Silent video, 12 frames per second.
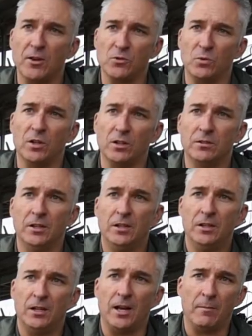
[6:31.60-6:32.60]
as well, um,
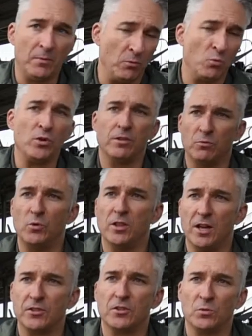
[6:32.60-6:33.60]
yeah. um, but with, with
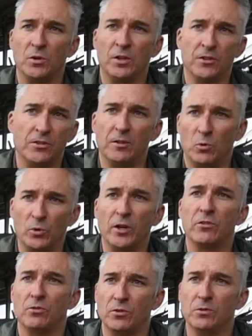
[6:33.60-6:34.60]
us as well, to see them all
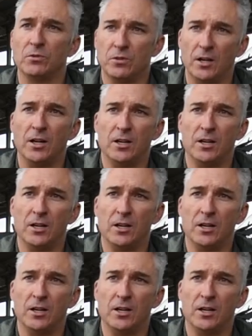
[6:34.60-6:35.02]
get yeah. through uh,